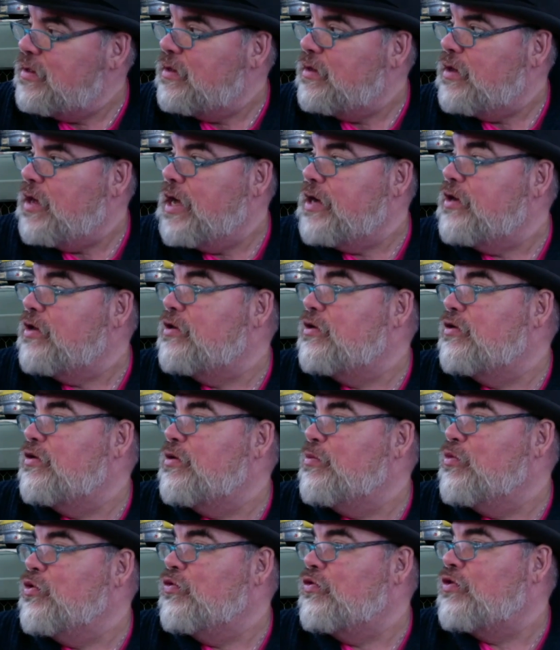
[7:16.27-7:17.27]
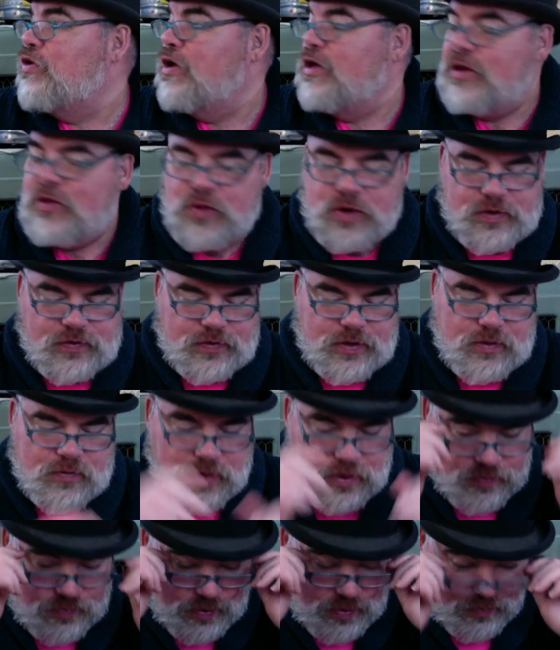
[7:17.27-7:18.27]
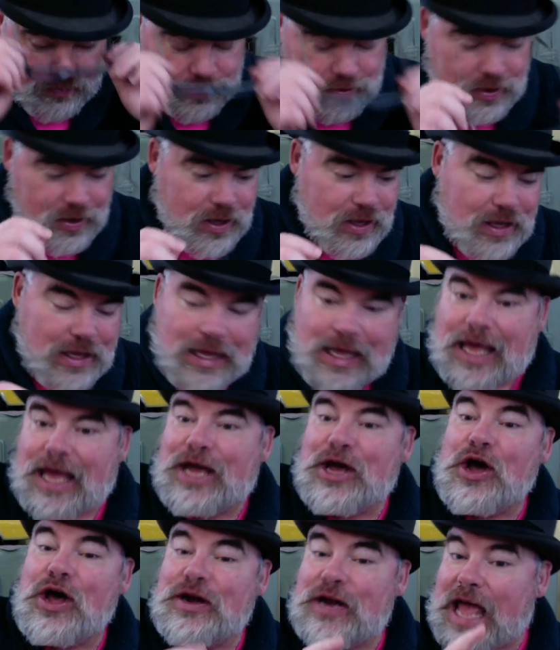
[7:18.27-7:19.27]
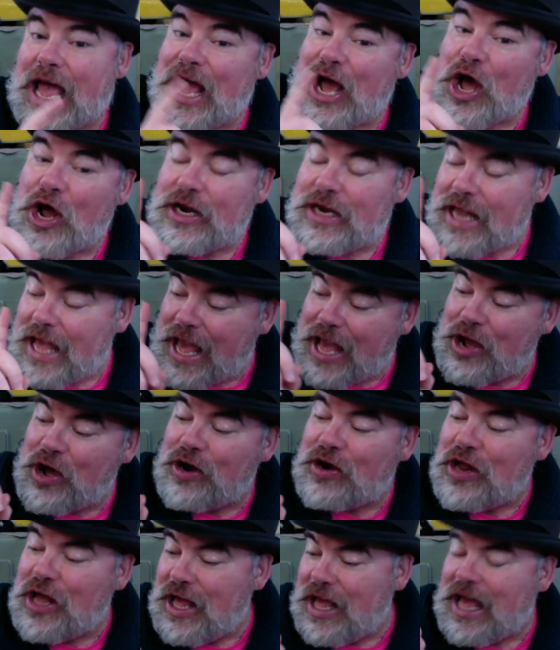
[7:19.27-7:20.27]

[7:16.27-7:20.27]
I did learn a moose call. You want to see? Watch this. Hey, hang hey, on, hang on, hey, hang on.